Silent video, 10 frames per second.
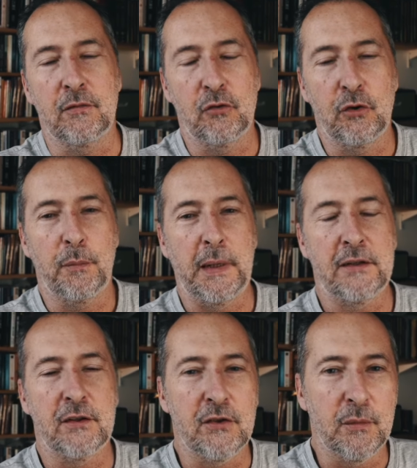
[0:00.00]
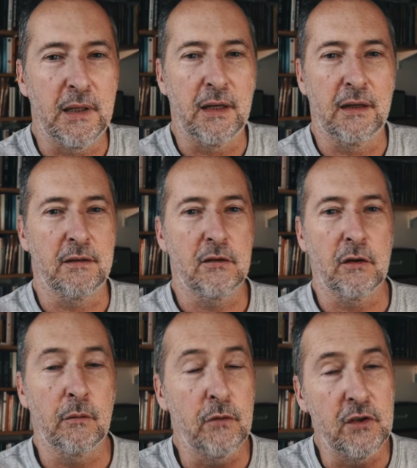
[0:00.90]
Truth matters to me. And
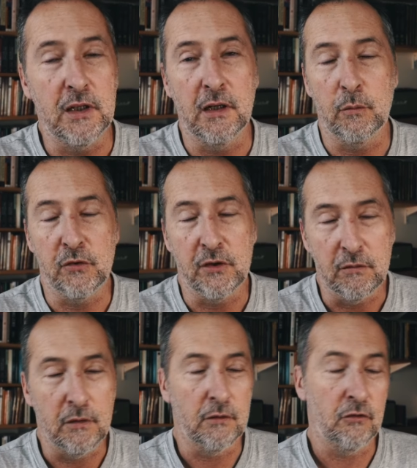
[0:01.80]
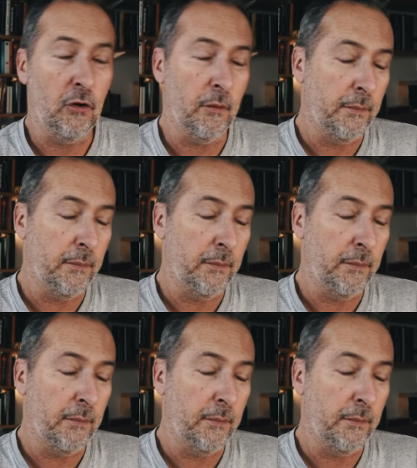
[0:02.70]
obviously I was in the wrong job.